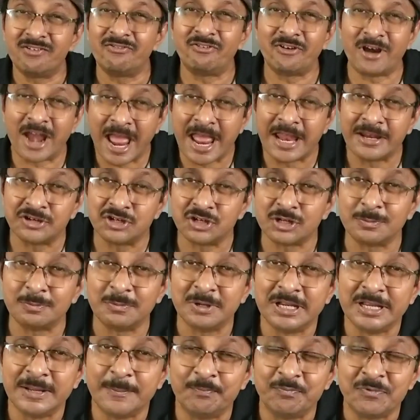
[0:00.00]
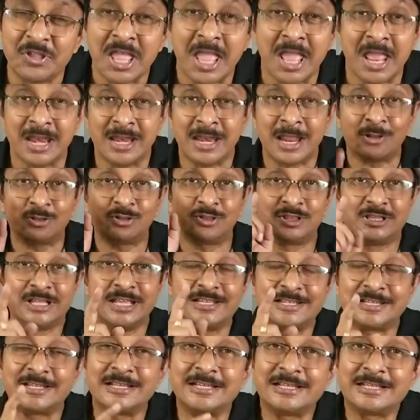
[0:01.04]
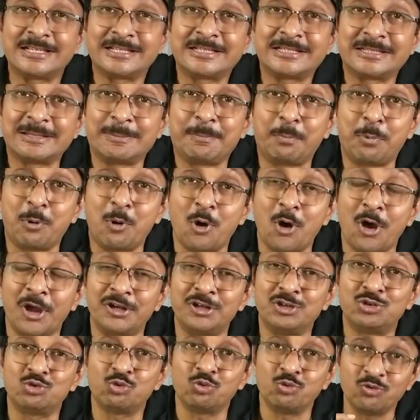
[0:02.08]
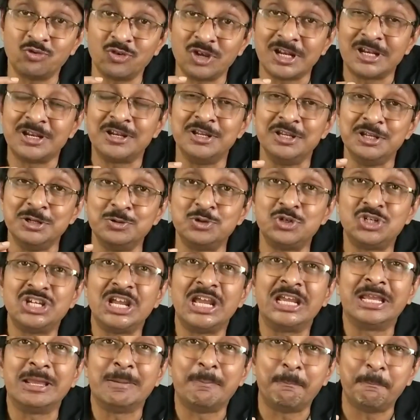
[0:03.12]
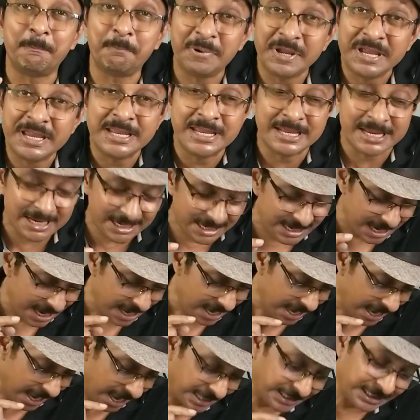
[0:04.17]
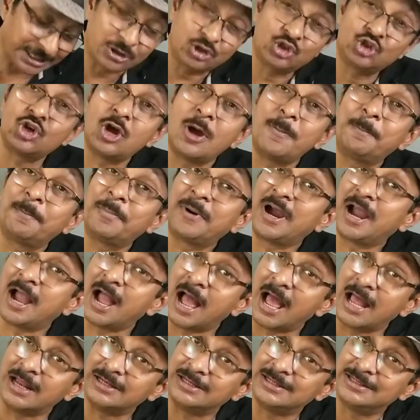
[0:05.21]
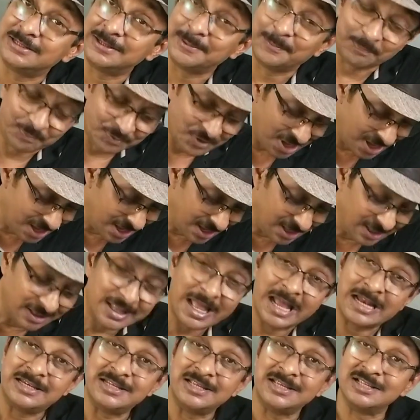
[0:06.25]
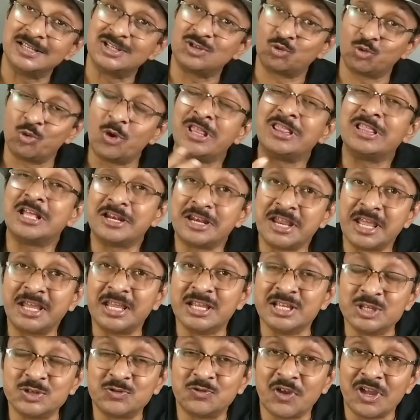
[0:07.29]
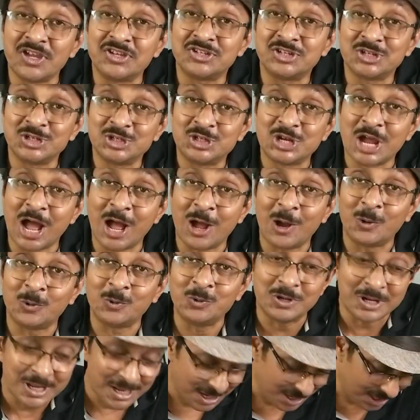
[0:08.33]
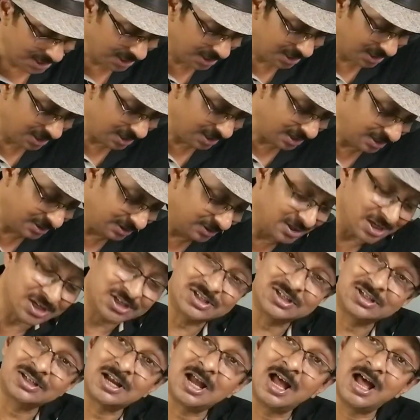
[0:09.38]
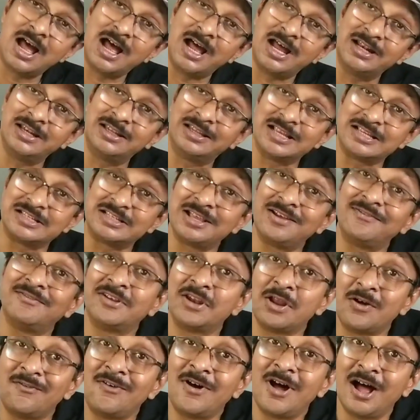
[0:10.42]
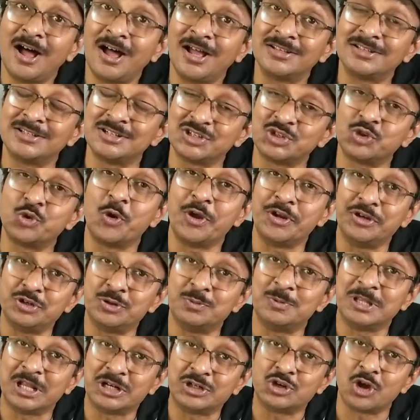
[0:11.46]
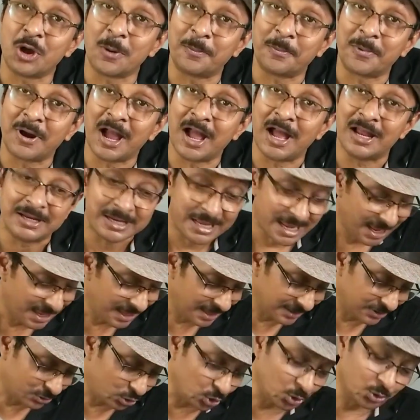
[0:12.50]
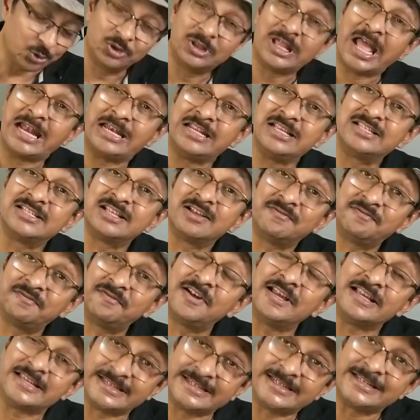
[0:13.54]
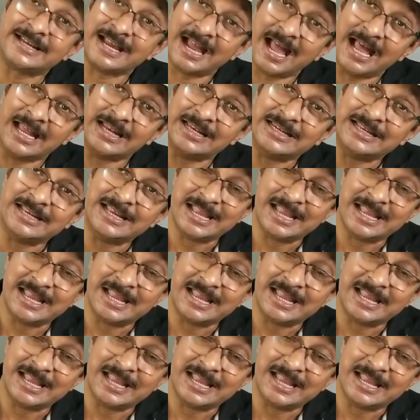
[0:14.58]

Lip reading: randomly. Now this is the point when you take a peek at the top card. That is, when the deck is facing down, this card, the 7 of hearts, is going to be the top card. So that is the first card.